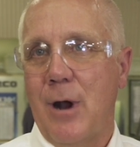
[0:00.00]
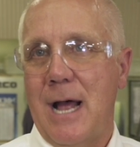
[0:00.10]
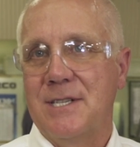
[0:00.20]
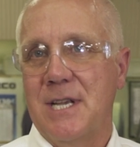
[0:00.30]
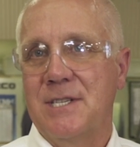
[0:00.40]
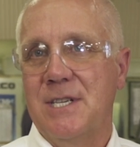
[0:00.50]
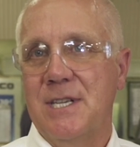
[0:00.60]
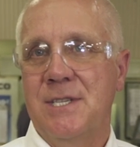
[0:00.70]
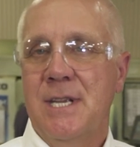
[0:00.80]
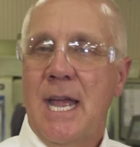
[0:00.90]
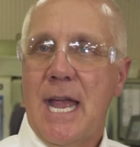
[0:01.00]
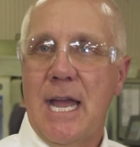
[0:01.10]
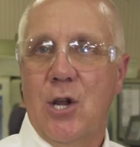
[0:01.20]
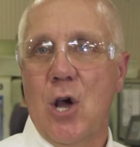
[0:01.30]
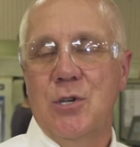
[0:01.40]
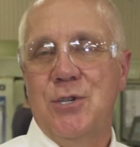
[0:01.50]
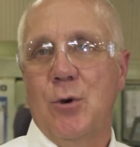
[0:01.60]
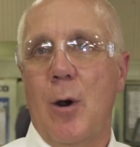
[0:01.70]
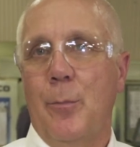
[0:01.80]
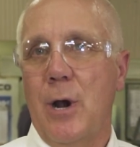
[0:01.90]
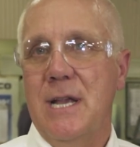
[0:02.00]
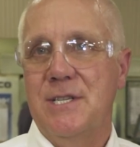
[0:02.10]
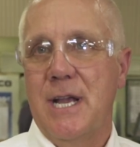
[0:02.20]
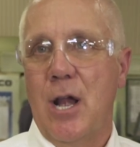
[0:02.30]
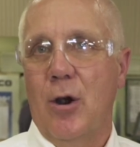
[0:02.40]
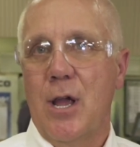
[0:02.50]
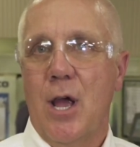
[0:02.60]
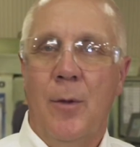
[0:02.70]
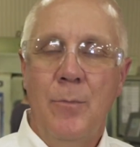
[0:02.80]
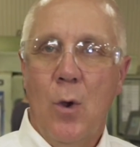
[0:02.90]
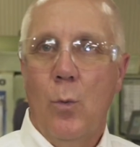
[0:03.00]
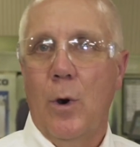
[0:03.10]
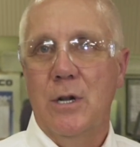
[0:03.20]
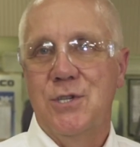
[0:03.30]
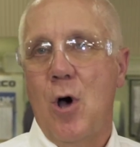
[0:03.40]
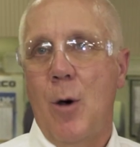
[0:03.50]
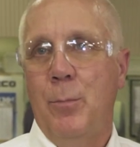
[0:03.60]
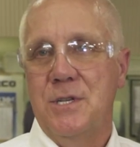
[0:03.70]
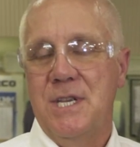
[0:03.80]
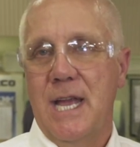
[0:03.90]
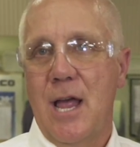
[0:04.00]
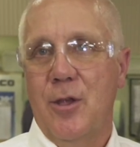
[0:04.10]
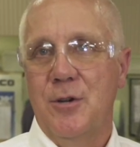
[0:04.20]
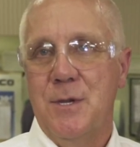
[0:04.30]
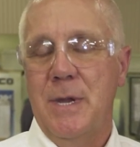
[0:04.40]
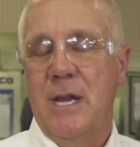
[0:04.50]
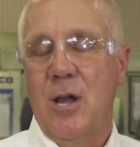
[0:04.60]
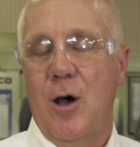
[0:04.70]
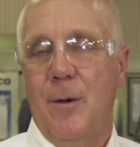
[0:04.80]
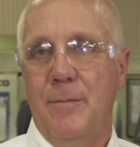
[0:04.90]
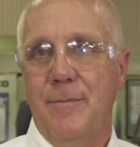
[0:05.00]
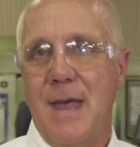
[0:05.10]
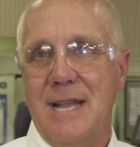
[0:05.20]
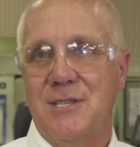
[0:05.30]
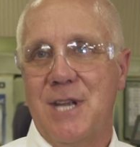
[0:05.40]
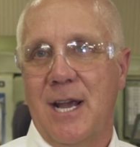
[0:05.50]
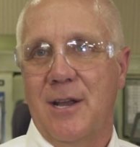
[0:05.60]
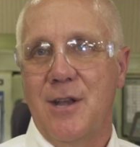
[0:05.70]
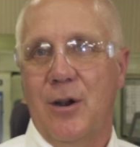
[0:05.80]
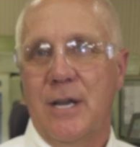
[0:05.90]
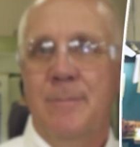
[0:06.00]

processes, it goes to our brazing area where it's all put together to become that secondary.